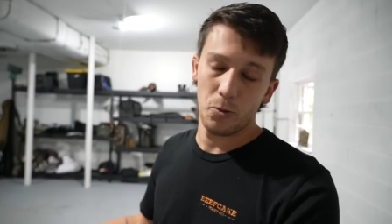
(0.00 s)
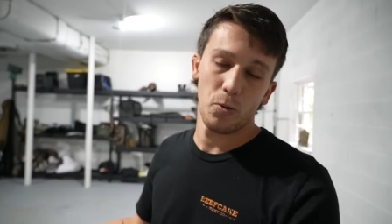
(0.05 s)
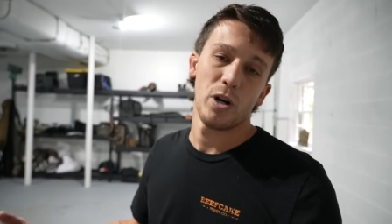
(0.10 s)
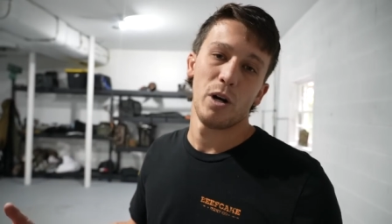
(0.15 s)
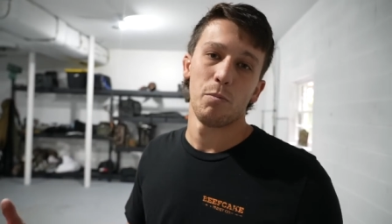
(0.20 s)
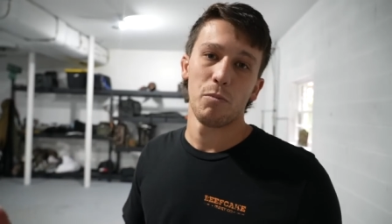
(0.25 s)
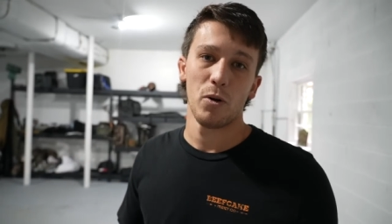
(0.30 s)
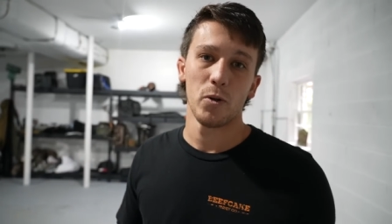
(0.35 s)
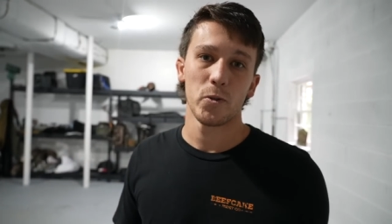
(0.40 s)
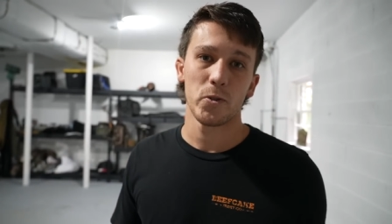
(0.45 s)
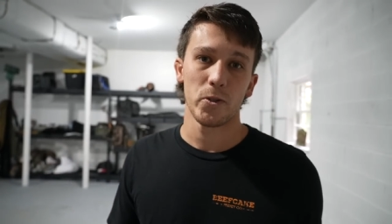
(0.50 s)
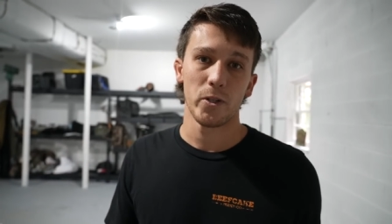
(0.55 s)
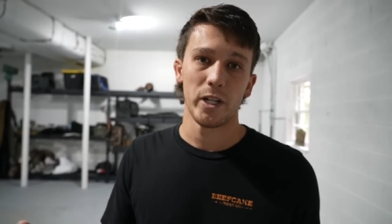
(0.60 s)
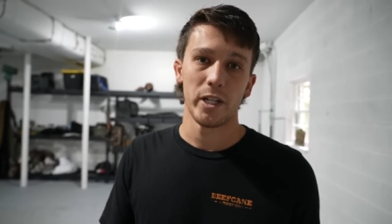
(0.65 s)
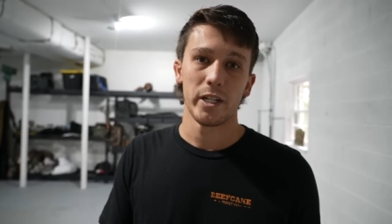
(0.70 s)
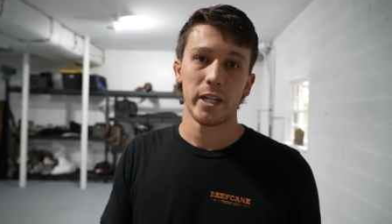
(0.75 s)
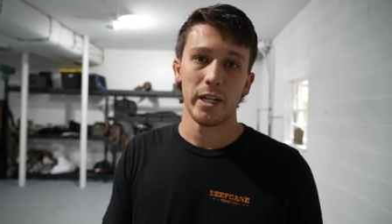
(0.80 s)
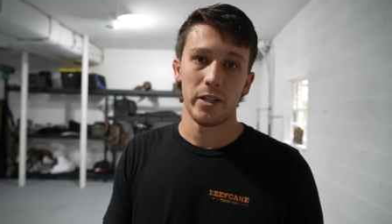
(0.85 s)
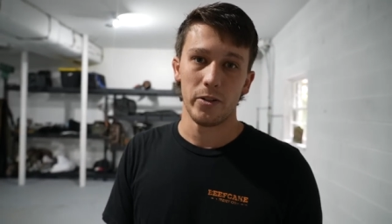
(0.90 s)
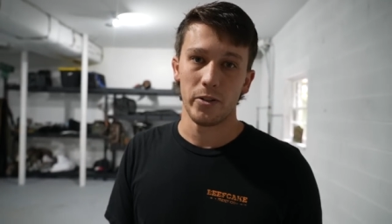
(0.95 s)
what Moultrie and
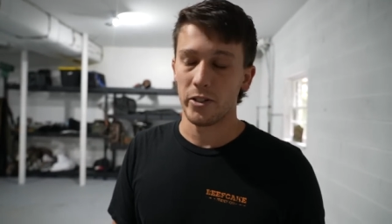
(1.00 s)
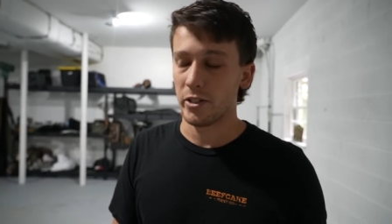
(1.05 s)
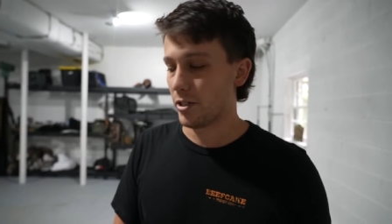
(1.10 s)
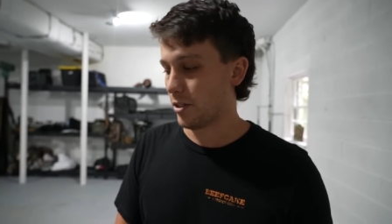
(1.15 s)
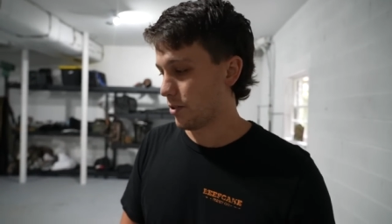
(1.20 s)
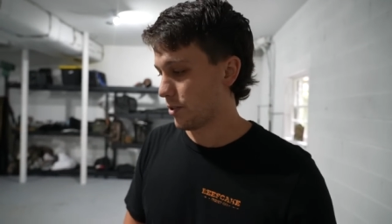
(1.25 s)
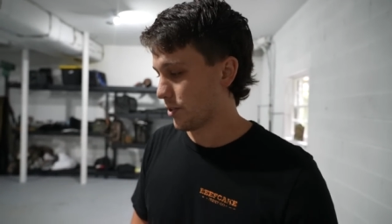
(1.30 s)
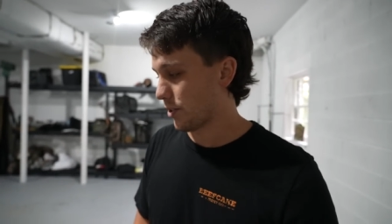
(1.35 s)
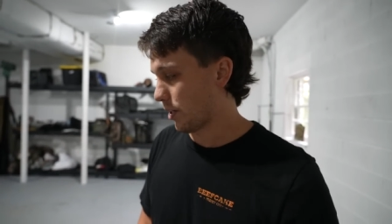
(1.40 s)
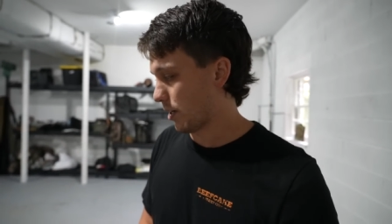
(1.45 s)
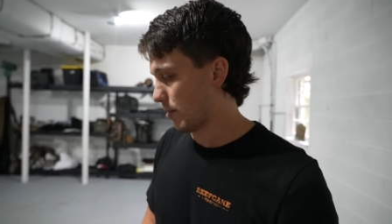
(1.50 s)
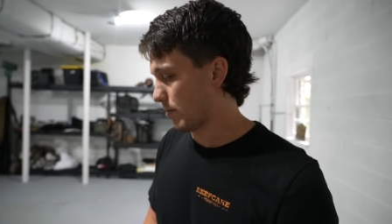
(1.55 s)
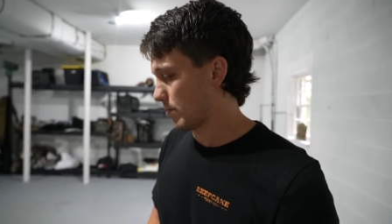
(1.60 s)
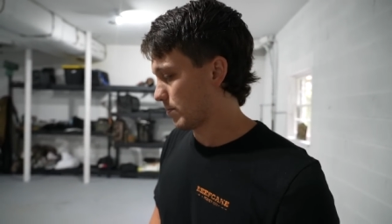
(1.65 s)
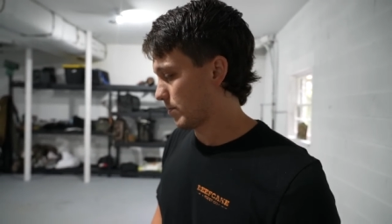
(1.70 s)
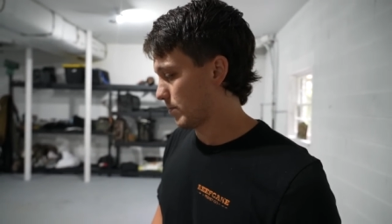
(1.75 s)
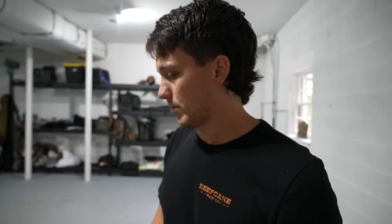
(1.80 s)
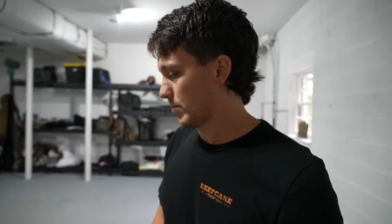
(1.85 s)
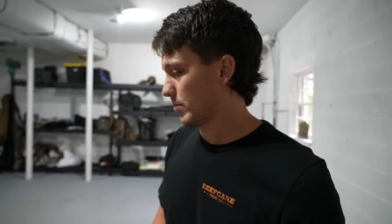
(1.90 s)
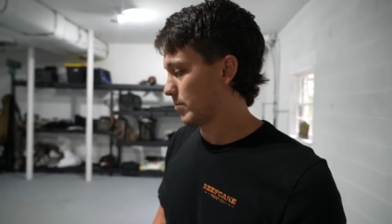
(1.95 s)
Tether do. So
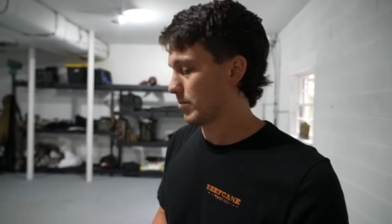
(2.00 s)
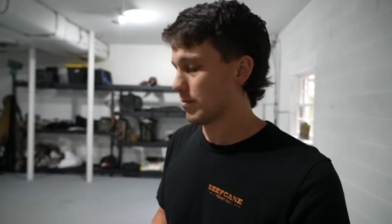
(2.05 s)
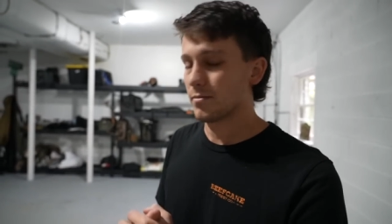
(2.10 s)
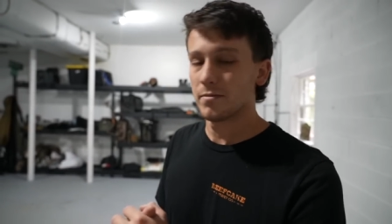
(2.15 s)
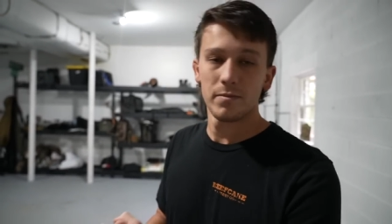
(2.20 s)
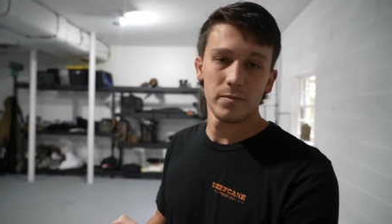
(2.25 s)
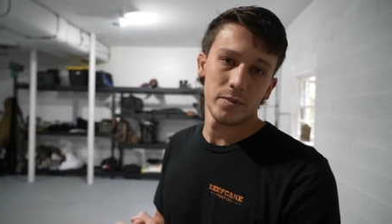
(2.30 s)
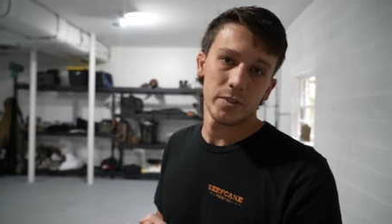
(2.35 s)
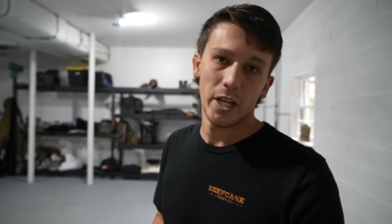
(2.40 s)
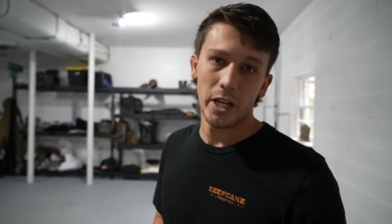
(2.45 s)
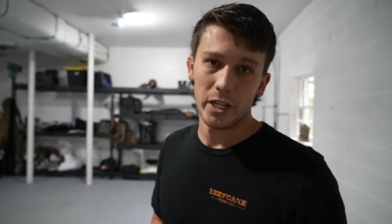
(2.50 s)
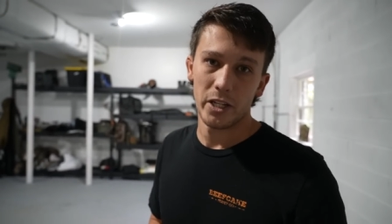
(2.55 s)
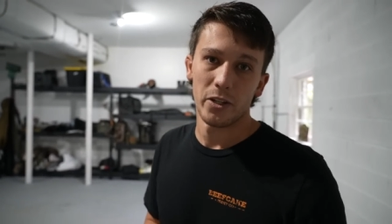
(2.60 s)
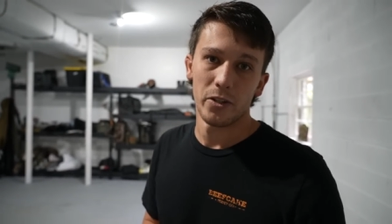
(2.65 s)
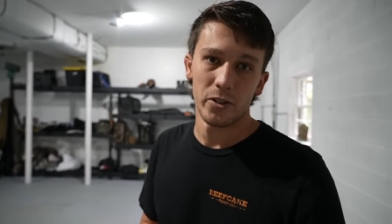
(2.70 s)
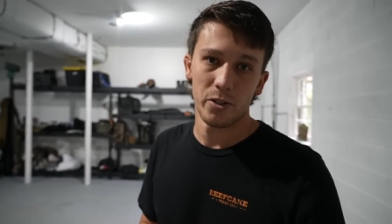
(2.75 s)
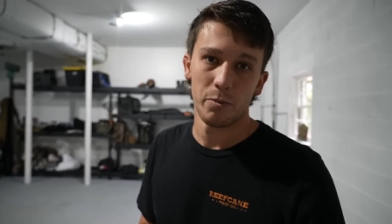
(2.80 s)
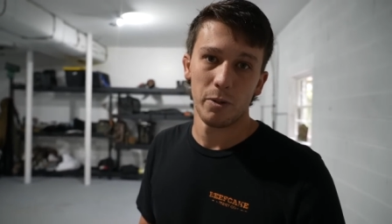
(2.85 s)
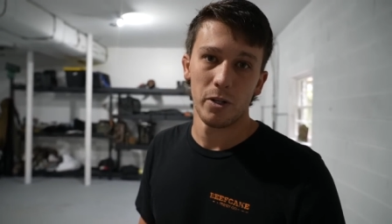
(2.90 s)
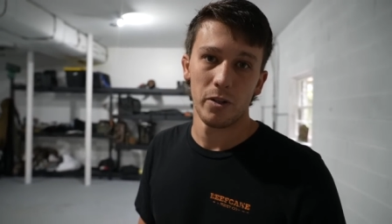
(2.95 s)
thank you
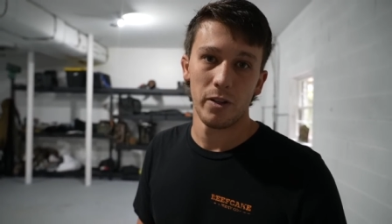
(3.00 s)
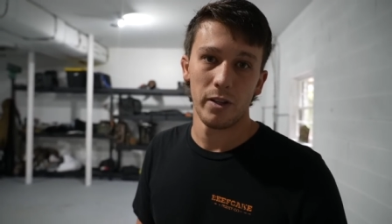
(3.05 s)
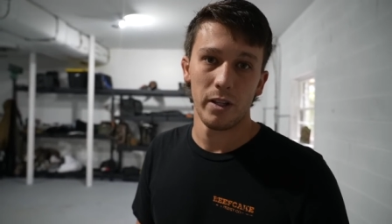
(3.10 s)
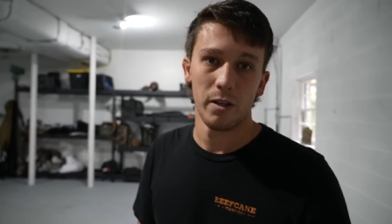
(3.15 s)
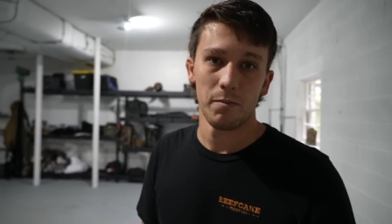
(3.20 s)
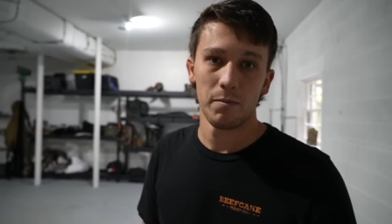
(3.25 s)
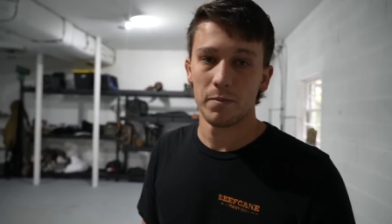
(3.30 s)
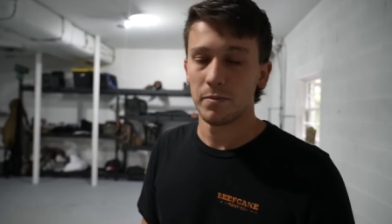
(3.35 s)
to both of them.